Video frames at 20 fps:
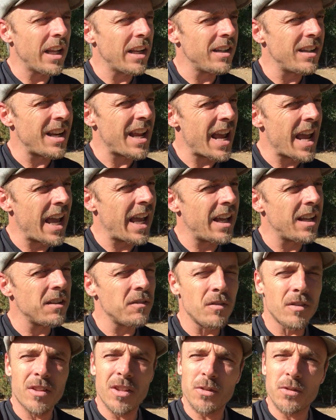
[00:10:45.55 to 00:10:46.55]

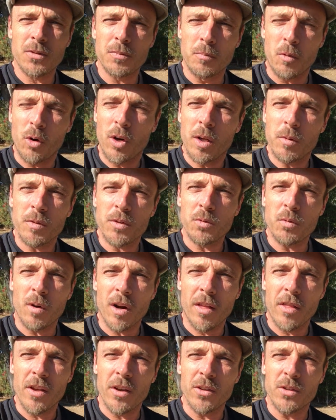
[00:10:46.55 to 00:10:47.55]
And this morning was
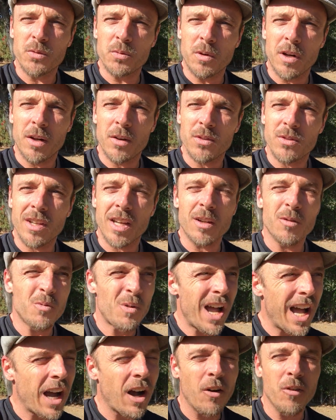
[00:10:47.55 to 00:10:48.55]
one of those where I was like,
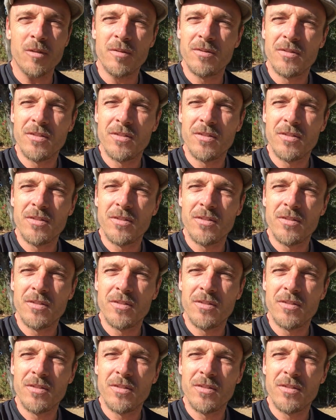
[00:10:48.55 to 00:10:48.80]
wow,